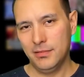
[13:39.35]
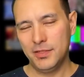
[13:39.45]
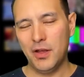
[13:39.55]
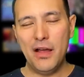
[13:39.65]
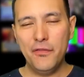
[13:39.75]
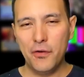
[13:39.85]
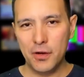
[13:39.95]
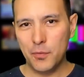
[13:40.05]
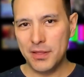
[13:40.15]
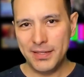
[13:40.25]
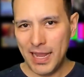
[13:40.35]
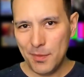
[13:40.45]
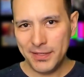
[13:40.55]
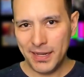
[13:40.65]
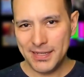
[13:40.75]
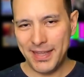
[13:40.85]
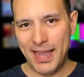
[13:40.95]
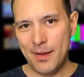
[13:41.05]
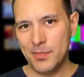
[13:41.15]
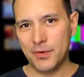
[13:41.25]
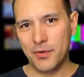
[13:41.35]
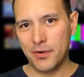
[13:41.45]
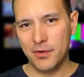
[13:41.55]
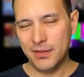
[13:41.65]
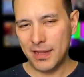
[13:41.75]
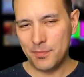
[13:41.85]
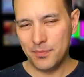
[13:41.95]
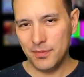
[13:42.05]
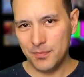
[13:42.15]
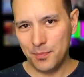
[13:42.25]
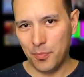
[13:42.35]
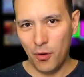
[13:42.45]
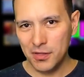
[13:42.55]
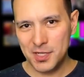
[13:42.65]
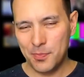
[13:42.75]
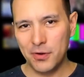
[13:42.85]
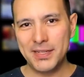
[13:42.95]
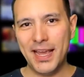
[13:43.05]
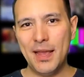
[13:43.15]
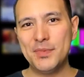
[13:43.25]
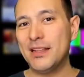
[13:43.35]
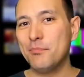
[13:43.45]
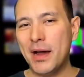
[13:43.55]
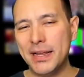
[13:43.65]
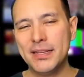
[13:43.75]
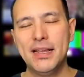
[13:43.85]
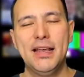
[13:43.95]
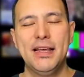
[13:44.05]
So I've heard with table tennis games or like ball sports games, it might